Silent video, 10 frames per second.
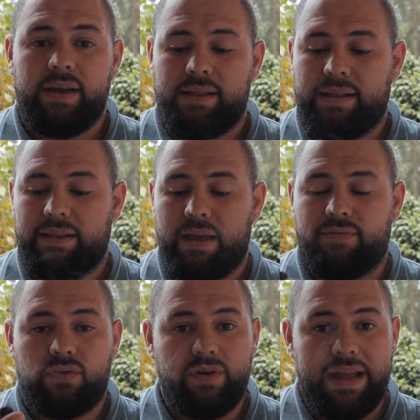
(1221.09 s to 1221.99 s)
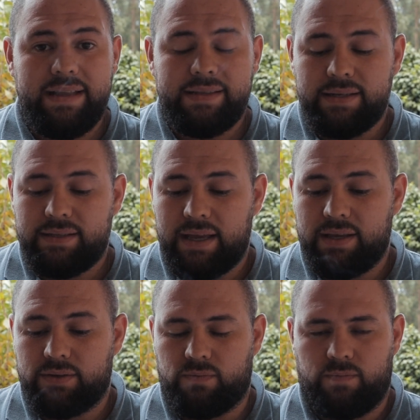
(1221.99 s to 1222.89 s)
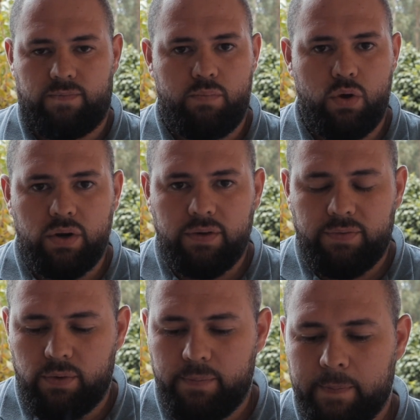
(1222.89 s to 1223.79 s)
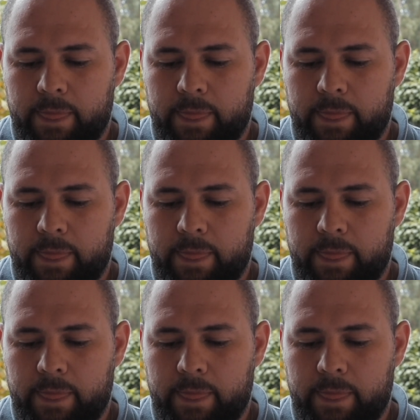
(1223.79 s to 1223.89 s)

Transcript: that they've created is beautiful.